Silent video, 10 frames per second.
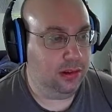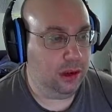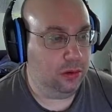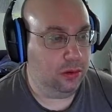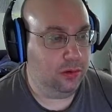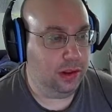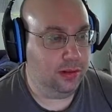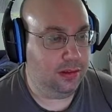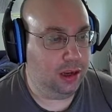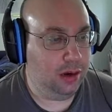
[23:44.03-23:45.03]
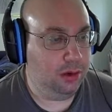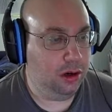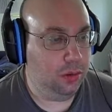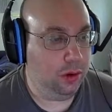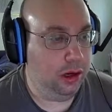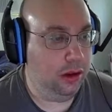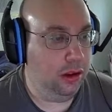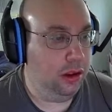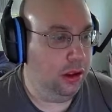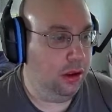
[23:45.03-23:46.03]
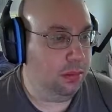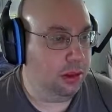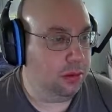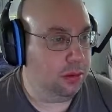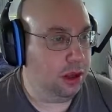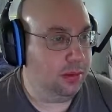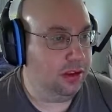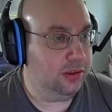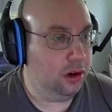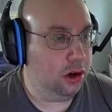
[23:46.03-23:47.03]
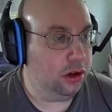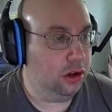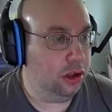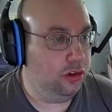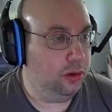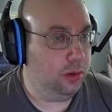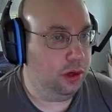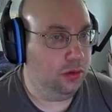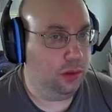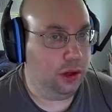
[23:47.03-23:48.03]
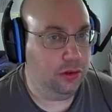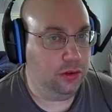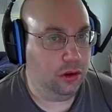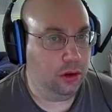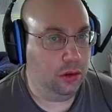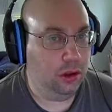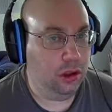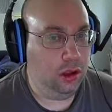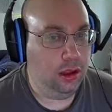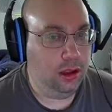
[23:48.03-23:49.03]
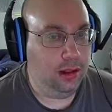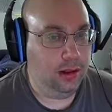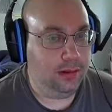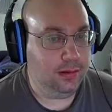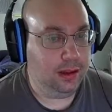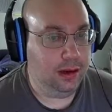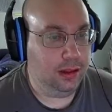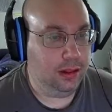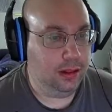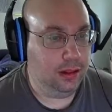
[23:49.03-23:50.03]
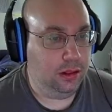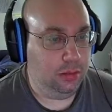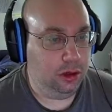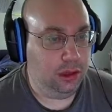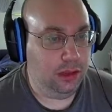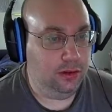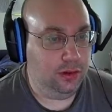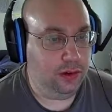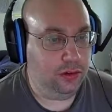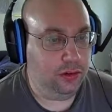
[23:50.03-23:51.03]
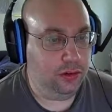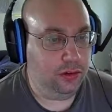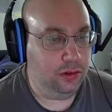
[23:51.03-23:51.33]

I don't know if that's the library one, but there probably is an archaeology one as well. So let's get in the bookcase first.